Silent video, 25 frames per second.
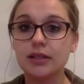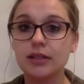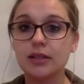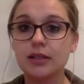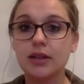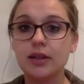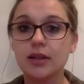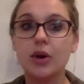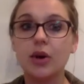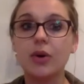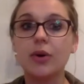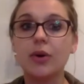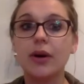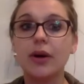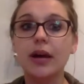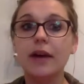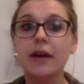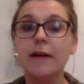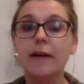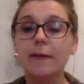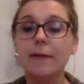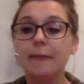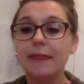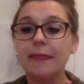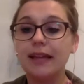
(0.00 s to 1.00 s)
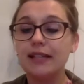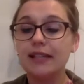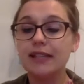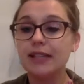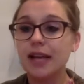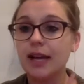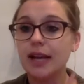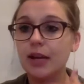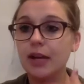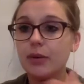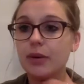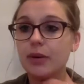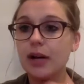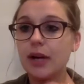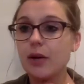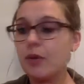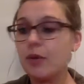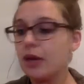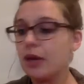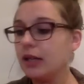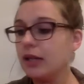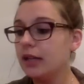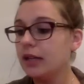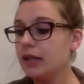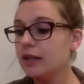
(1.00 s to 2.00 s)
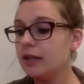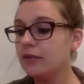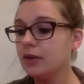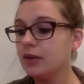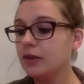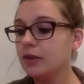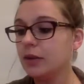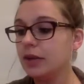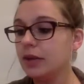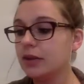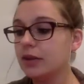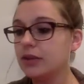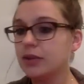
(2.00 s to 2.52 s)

So that's kind of what I want to leave you with.